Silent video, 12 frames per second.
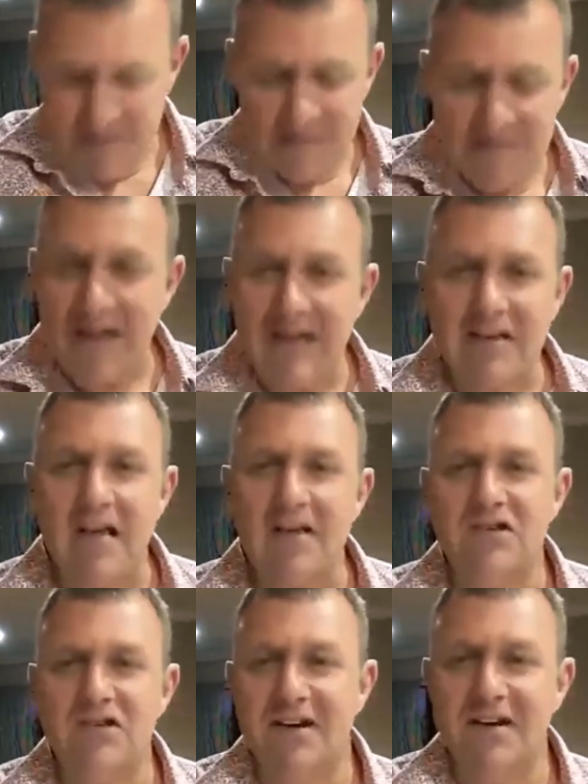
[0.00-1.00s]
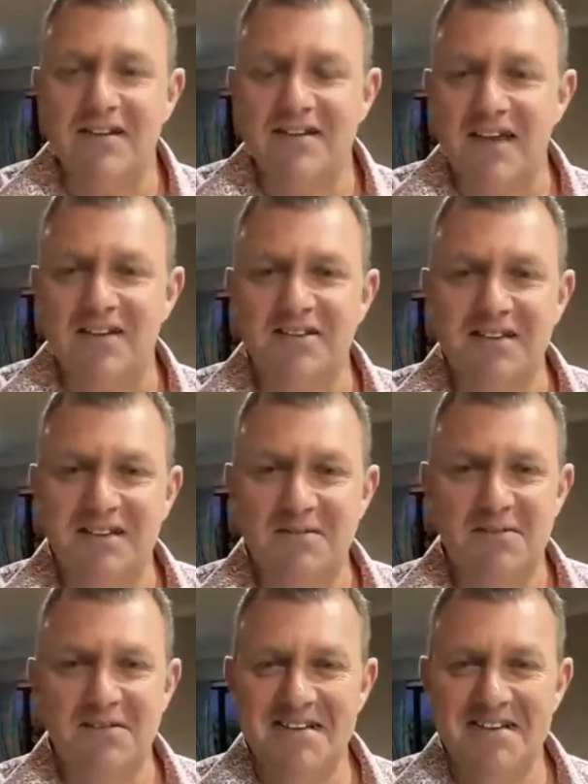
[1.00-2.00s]
No, I'll share it. It's actually,
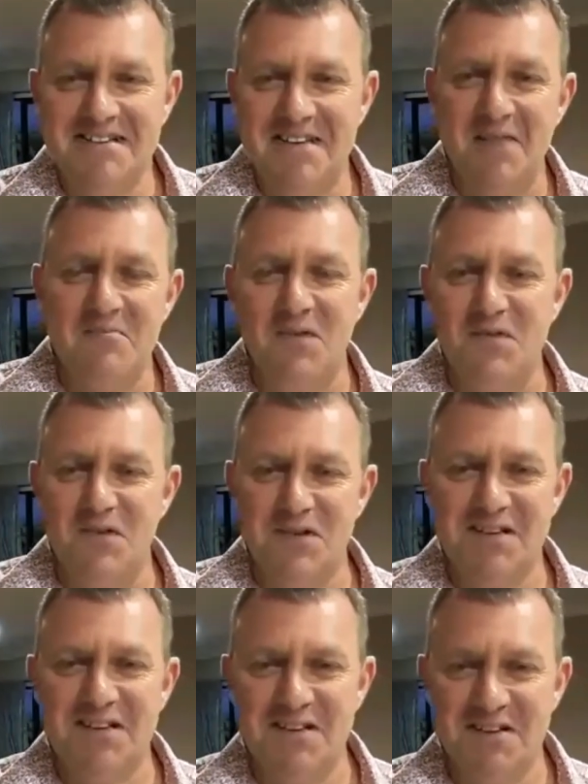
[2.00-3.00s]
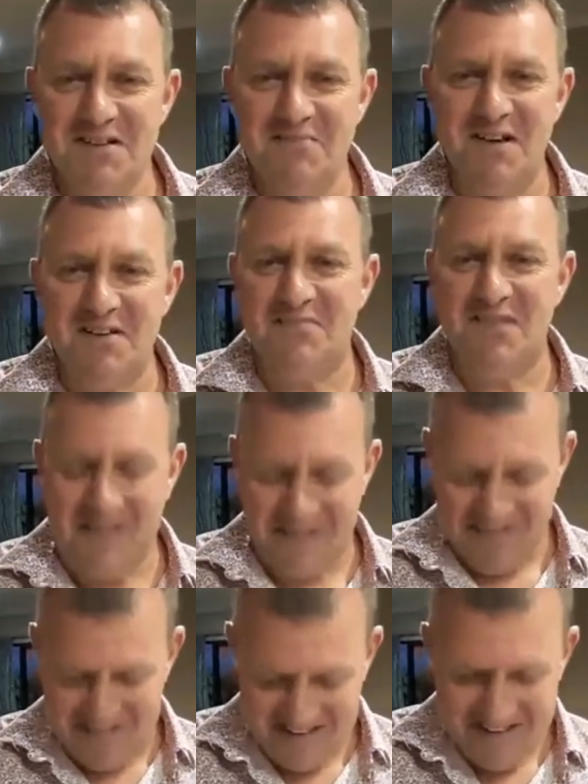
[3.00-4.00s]
when it's done professionally, it looks much
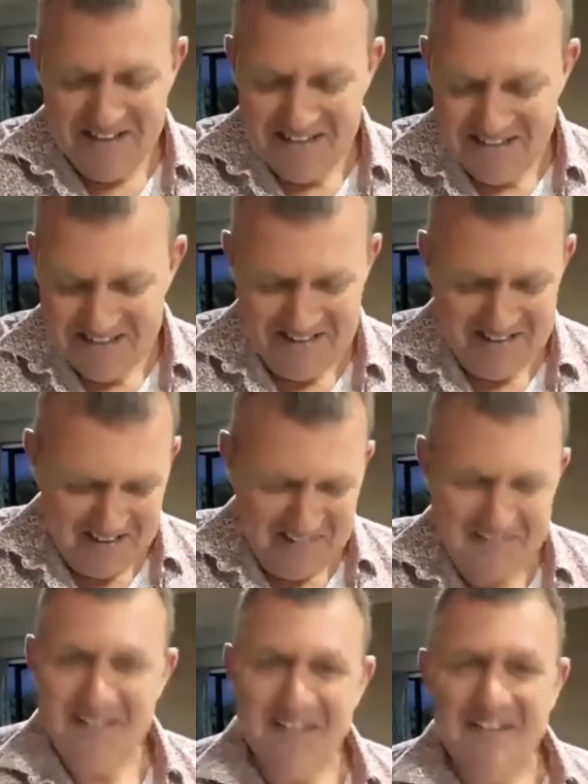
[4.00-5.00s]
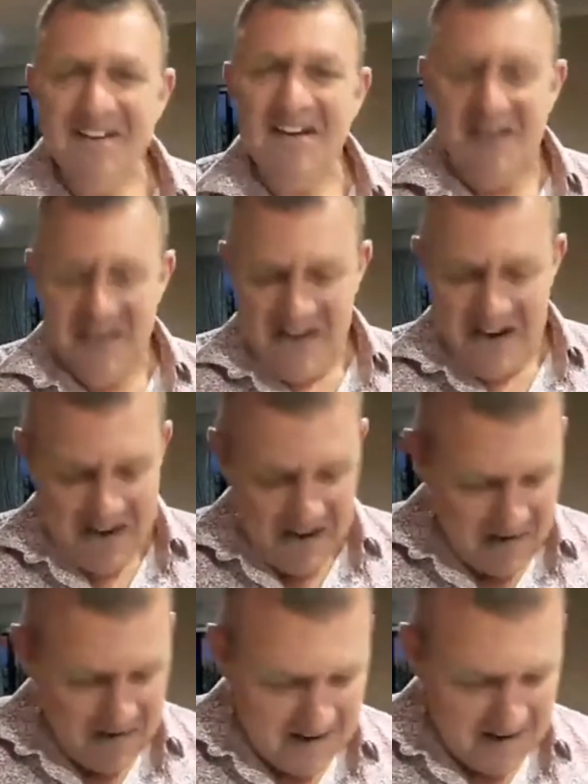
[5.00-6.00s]
better. So,
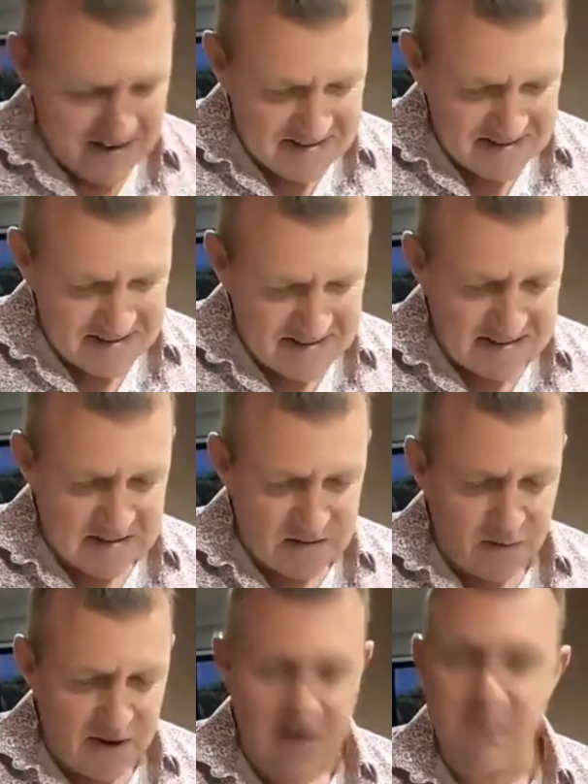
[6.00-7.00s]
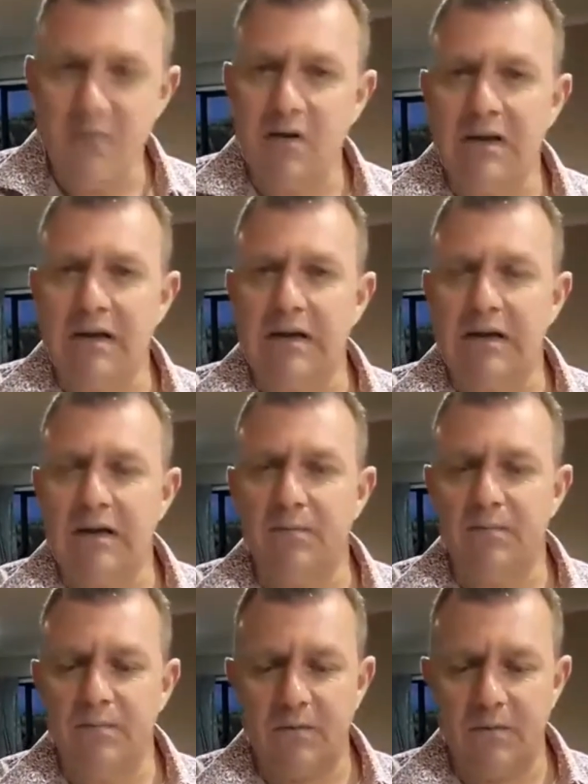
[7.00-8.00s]
guys and girls, this is Friday morning.
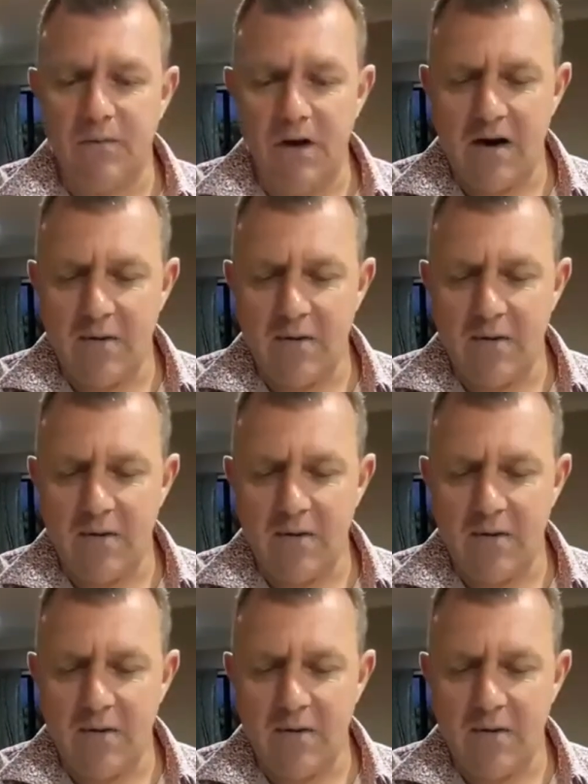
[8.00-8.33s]
Friday